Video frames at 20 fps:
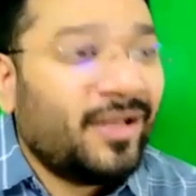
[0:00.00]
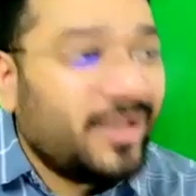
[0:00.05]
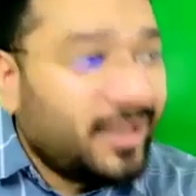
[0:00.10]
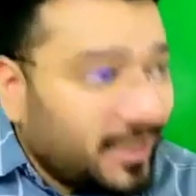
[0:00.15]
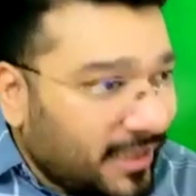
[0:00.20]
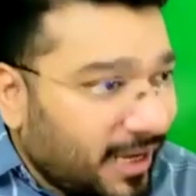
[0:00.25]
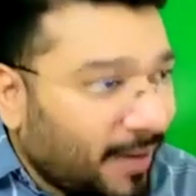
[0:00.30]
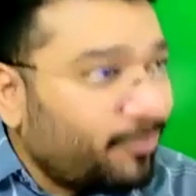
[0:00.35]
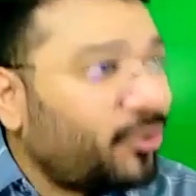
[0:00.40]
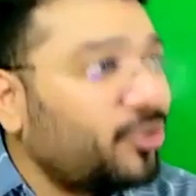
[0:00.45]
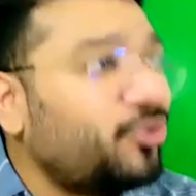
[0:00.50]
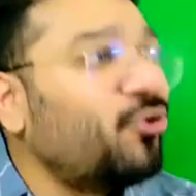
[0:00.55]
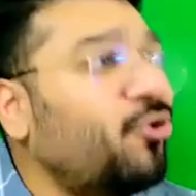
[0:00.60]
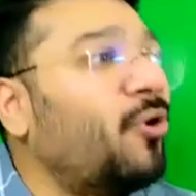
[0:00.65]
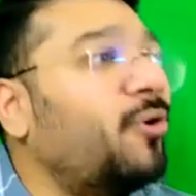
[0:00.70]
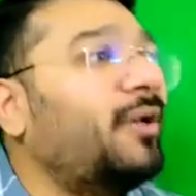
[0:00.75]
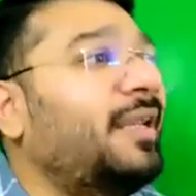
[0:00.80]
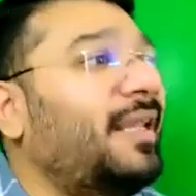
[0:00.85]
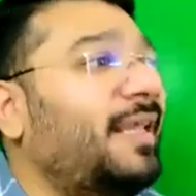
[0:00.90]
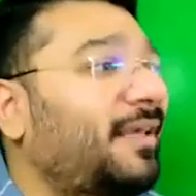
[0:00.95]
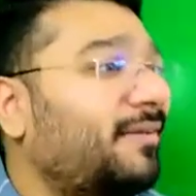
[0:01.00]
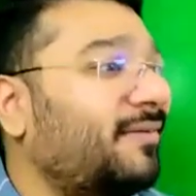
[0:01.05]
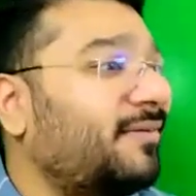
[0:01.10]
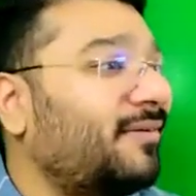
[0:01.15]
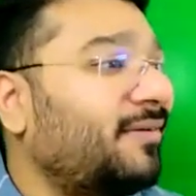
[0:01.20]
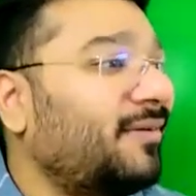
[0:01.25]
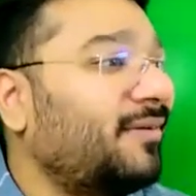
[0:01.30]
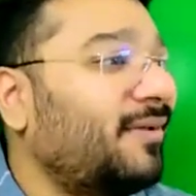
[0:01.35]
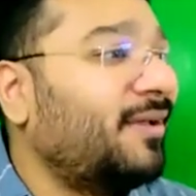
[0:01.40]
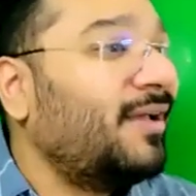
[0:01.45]
He'll come to you only.
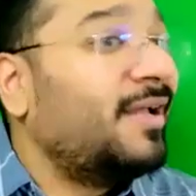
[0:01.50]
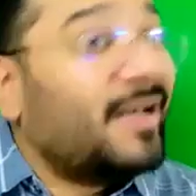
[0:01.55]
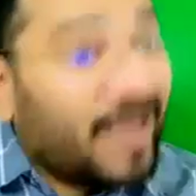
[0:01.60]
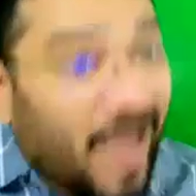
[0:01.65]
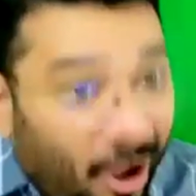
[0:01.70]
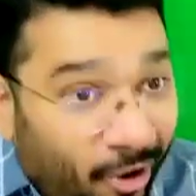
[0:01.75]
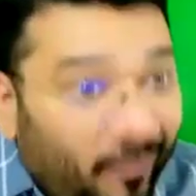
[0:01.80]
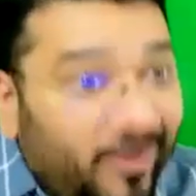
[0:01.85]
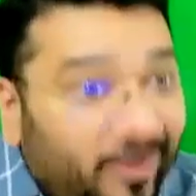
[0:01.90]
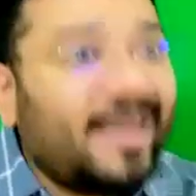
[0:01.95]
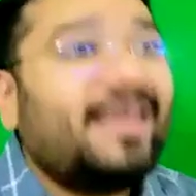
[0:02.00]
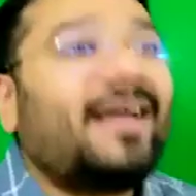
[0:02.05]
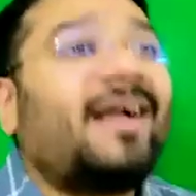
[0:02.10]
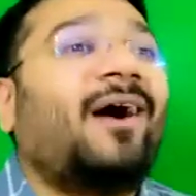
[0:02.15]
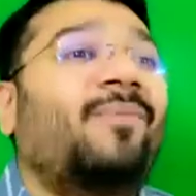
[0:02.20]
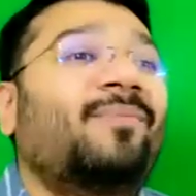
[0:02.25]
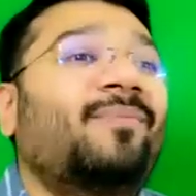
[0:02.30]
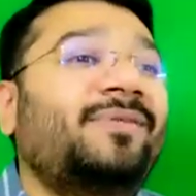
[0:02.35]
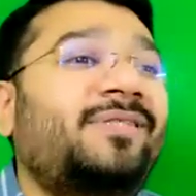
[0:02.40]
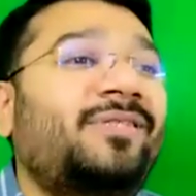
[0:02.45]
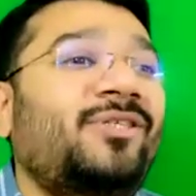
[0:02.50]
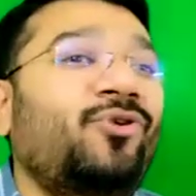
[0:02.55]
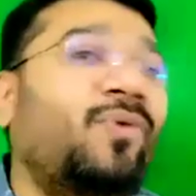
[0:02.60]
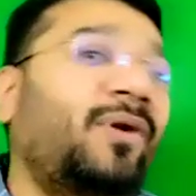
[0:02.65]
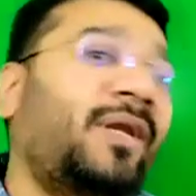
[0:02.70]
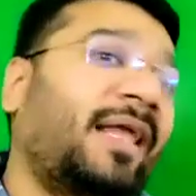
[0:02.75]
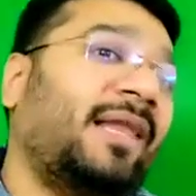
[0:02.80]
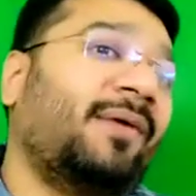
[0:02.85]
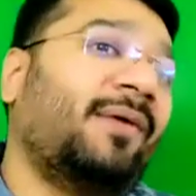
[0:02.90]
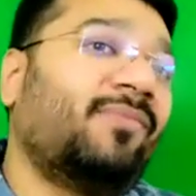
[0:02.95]
Now when he comes, you will
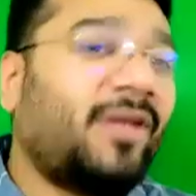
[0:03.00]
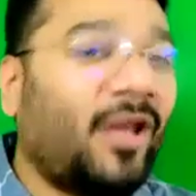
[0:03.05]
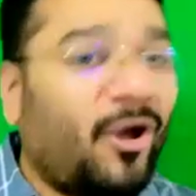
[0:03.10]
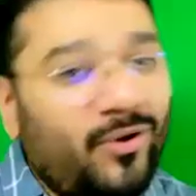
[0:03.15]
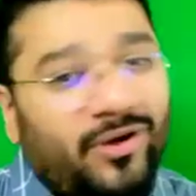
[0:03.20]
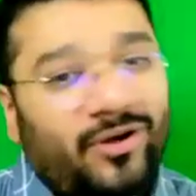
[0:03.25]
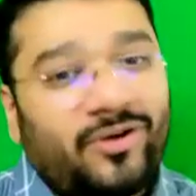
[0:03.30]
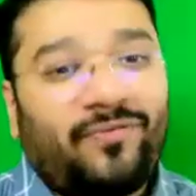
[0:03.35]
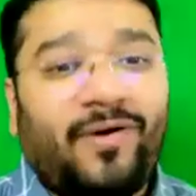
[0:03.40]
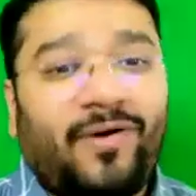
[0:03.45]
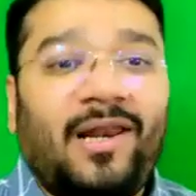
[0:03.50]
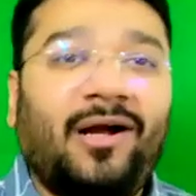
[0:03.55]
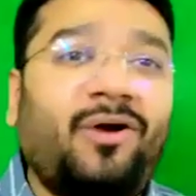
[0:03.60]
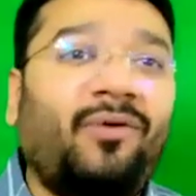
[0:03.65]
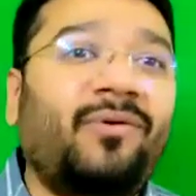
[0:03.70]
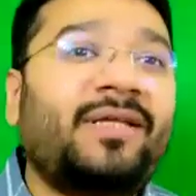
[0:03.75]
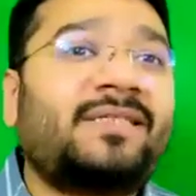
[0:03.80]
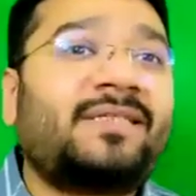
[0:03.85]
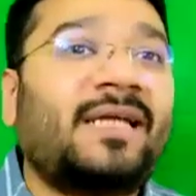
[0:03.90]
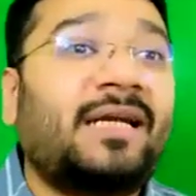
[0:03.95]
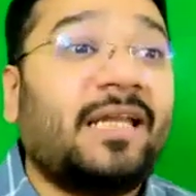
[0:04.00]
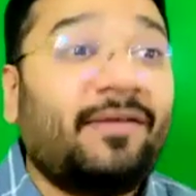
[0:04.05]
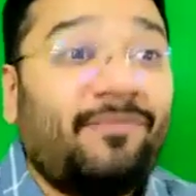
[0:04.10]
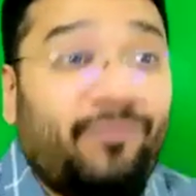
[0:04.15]
tell him, now you have to follow accounting standard.